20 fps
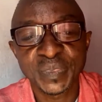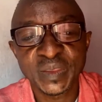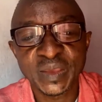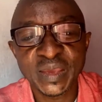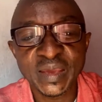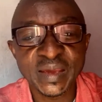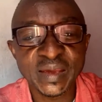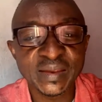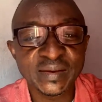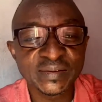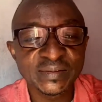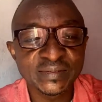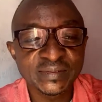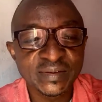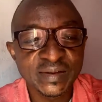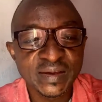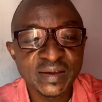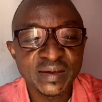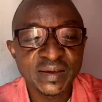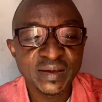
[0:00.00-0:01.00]
And
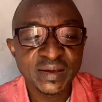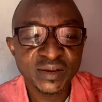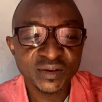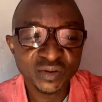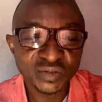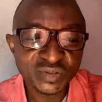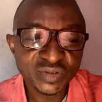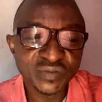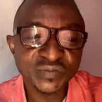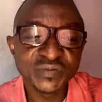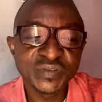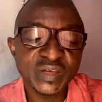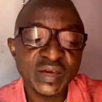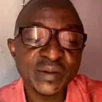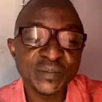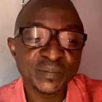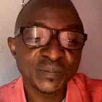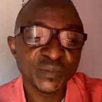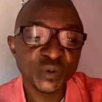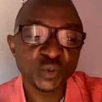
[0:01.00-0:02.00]
a lot of
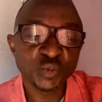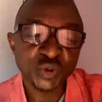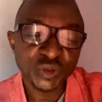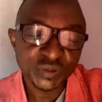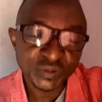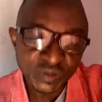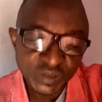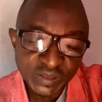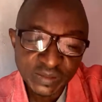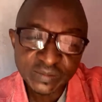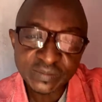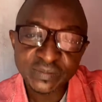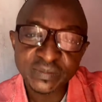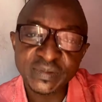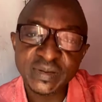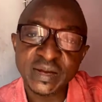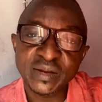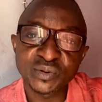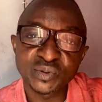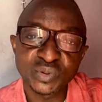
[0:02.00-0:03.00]
them within
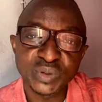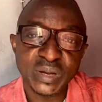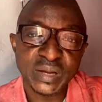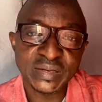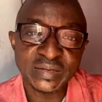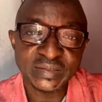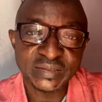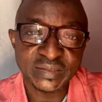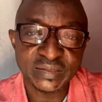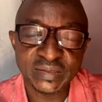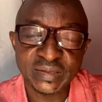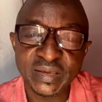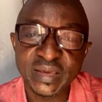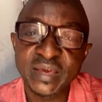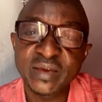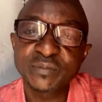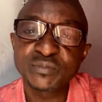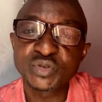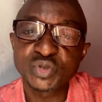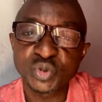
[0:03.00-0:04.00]
that locality
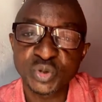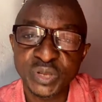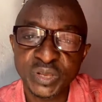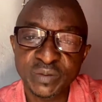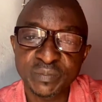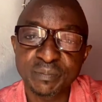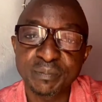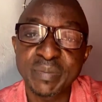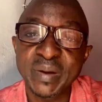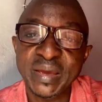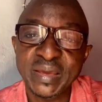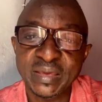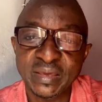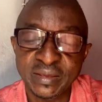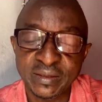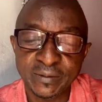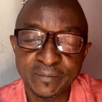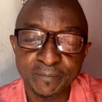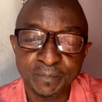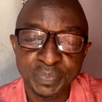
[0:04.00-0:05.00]
came to him
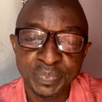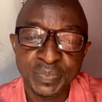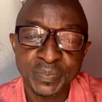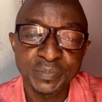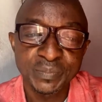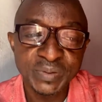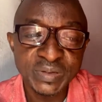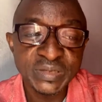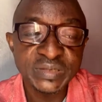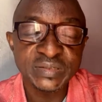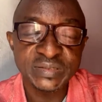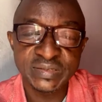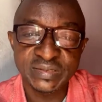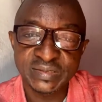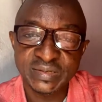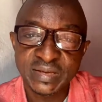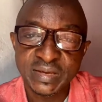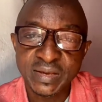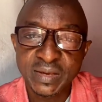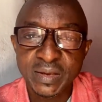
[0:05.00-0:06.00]
begging,
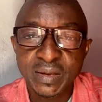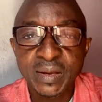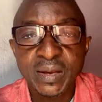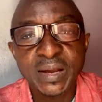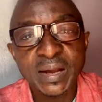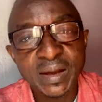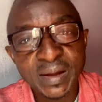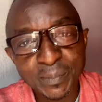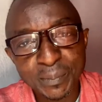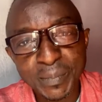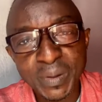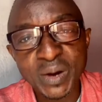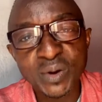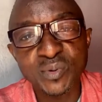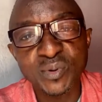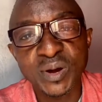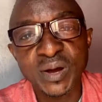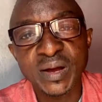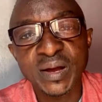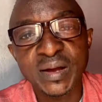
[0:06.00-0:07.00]
please,
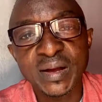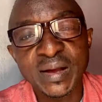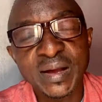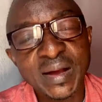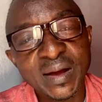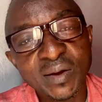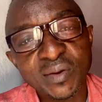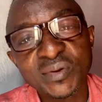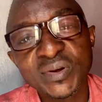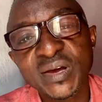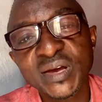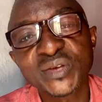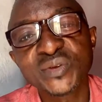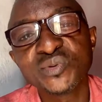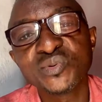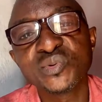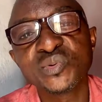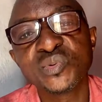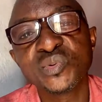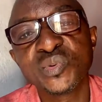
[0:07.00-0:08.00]
Marwa, how can
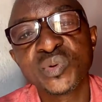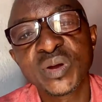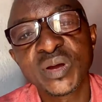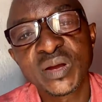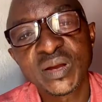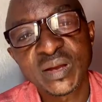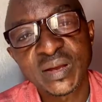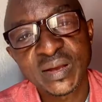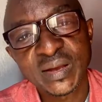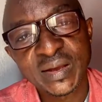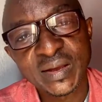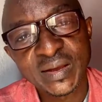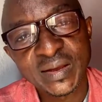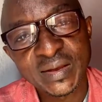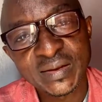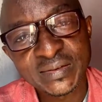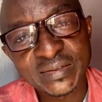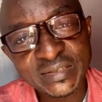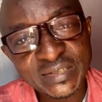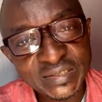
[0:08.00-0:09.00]
you
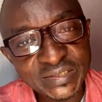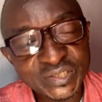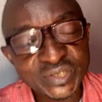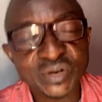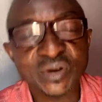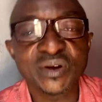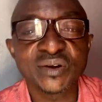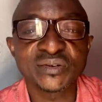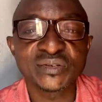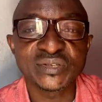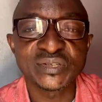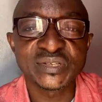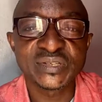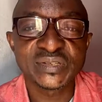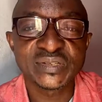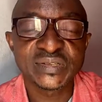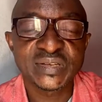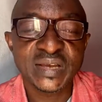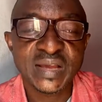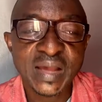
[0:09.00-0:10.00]
teach
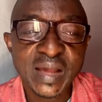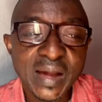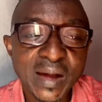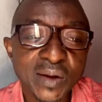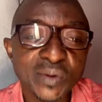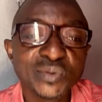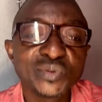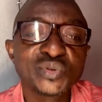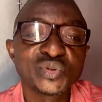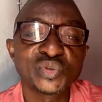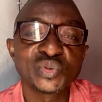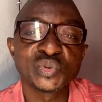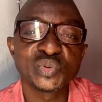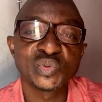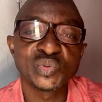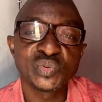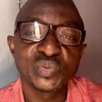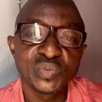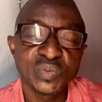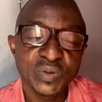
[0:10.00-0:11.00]
us how to
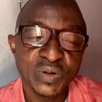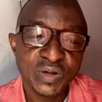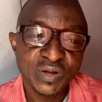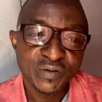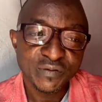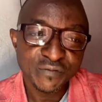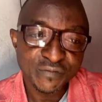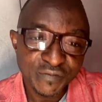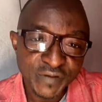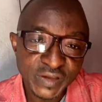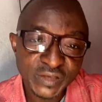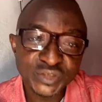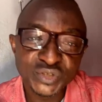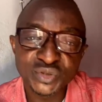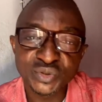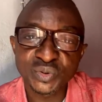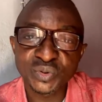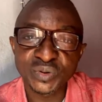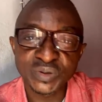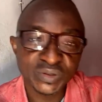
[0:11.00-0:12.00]

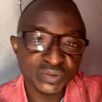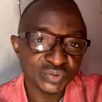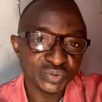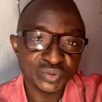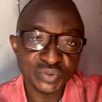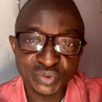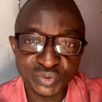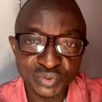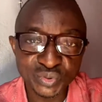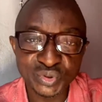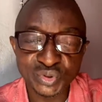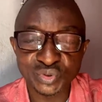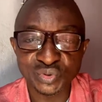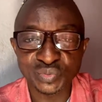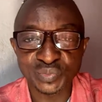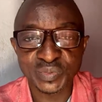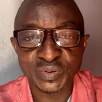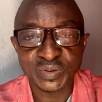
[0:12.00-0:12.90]
venture into YouTube?